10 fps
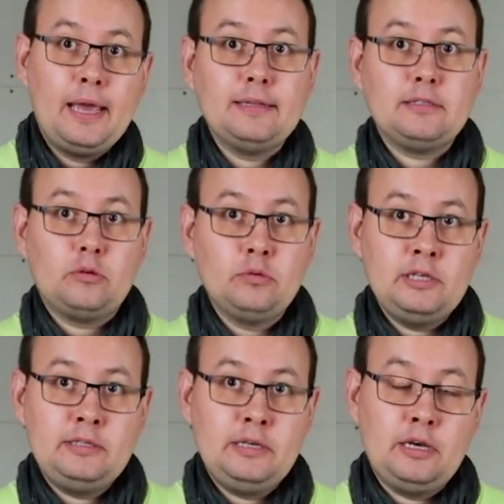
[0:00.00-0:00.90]
it's a good
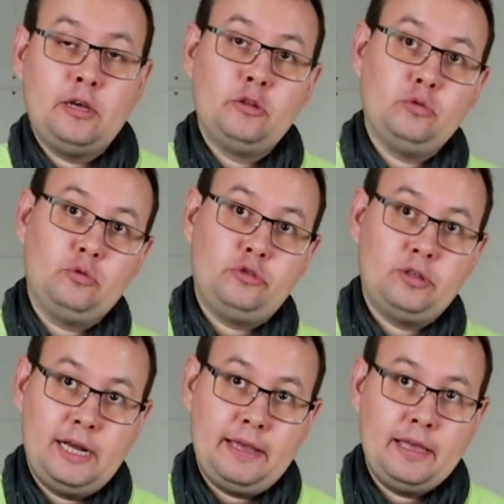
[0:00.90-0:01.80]
idea to
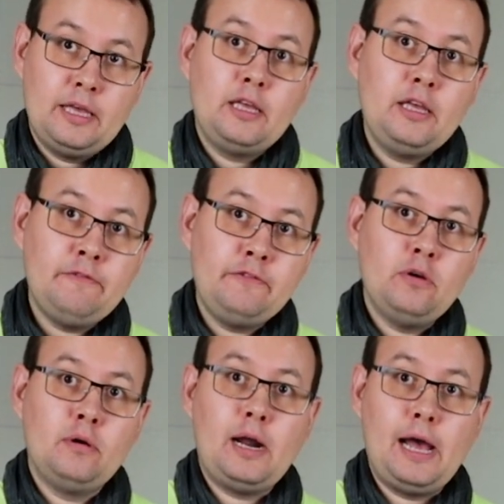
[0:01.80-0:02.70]
try if
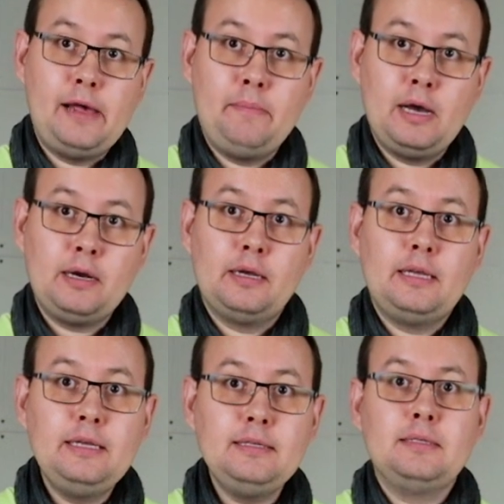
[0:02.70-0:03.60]
your iMac
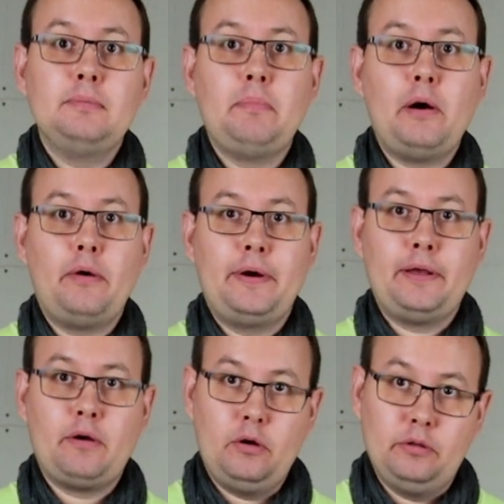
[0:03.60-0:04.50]
is
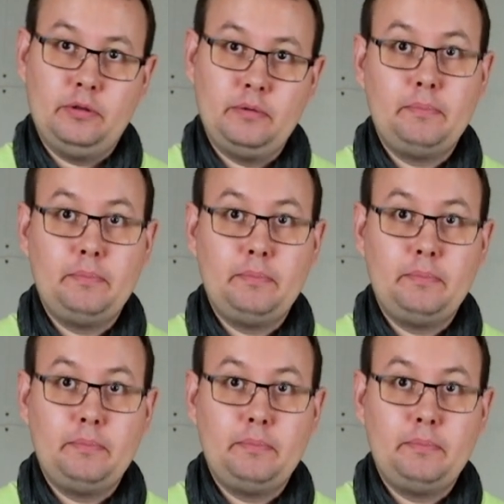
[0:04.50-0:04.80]
powering on,